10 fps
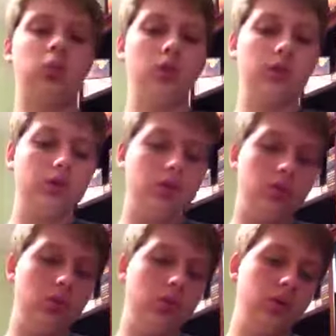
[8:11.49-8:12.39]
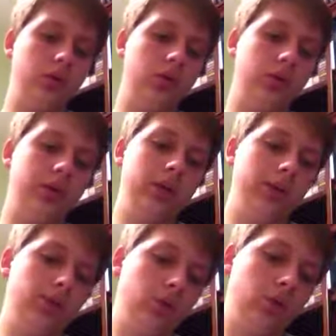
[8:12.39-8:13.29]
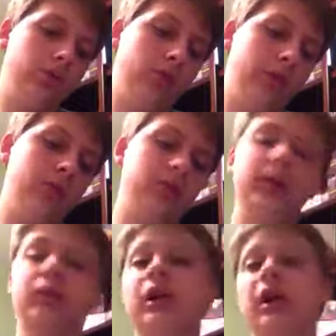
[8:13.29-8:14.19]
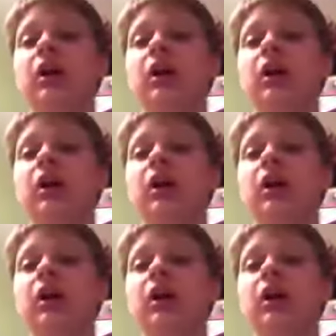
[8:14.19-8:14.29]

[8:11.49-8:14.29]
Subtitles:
1, 2, 3, 4, 5, 6.